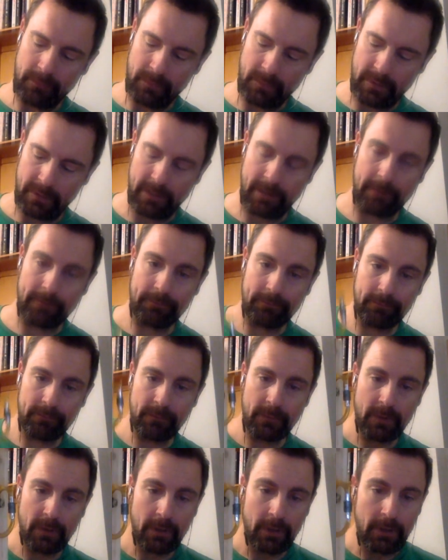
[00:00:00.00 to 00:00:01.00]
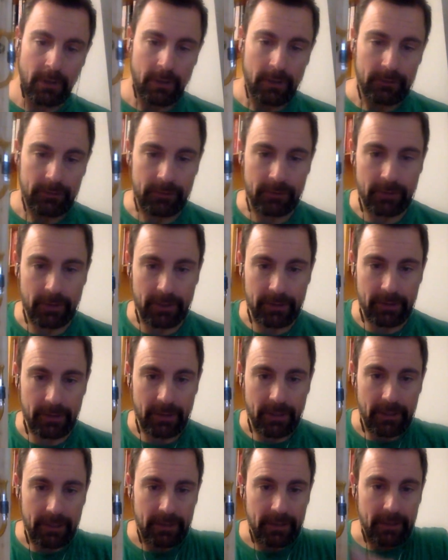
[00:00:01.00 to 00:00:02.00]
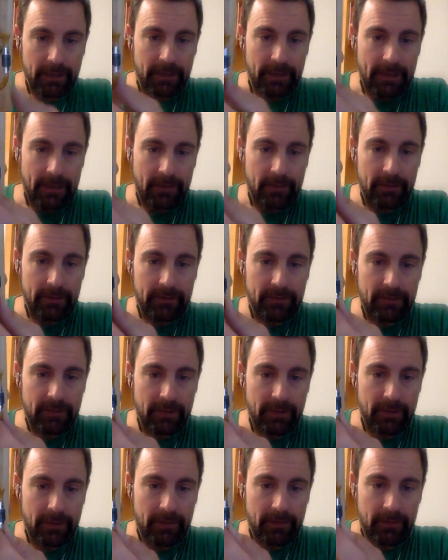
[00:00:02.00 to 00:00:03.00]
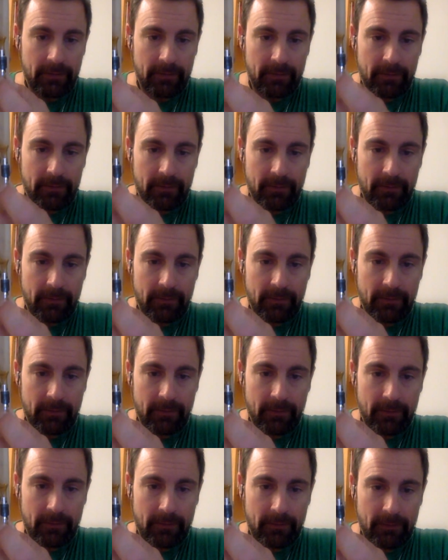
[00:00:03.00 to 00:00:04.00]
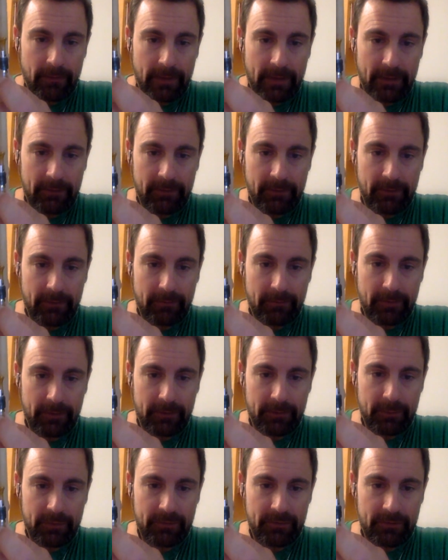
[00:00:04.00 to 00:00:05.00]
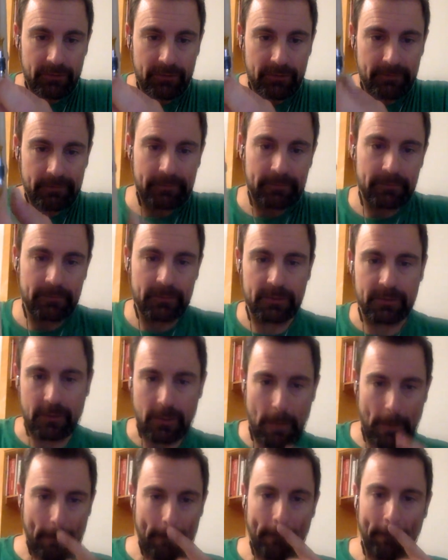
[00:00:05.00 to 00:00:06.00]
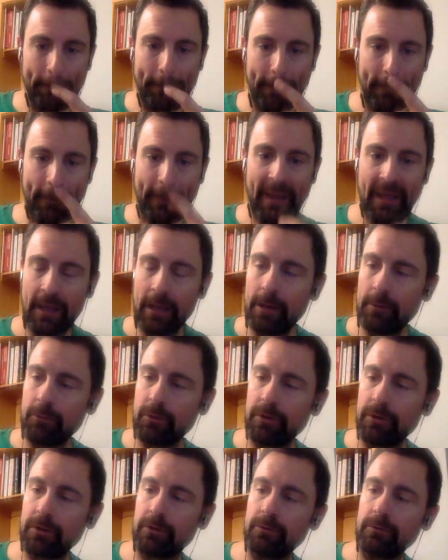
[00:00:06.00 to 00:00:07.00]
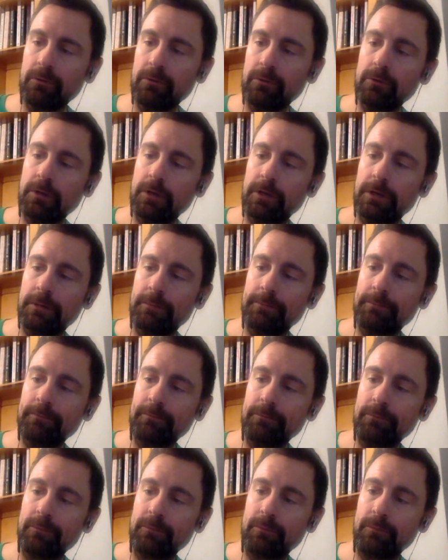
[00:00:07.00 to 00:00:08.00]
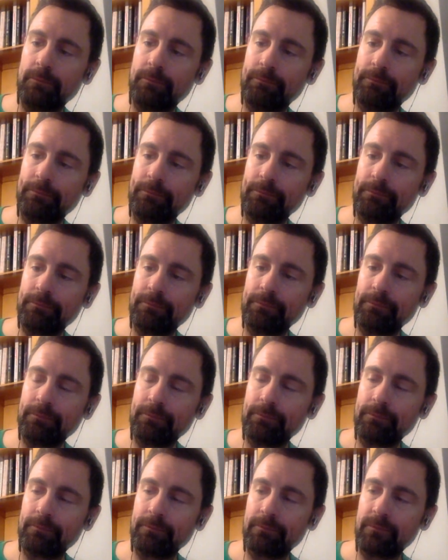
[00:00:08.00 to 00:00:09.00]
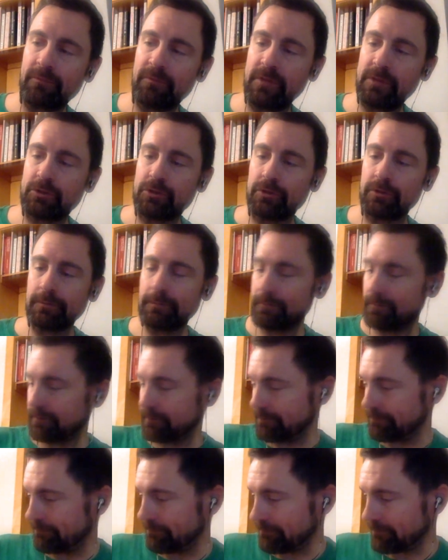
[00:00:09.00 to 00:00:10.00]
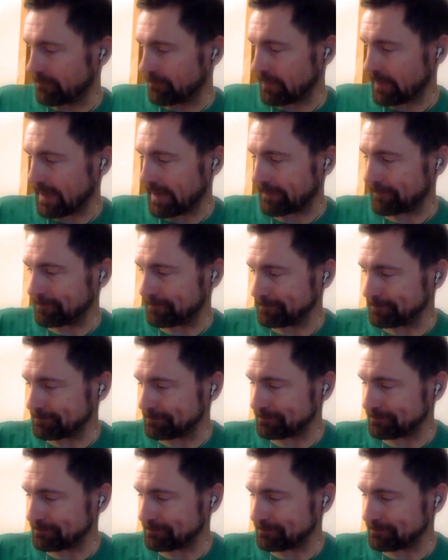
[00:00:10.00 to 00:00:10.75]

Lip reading: There. So you get the idea. Now it's in a fixed position. So pretty cool feature for that.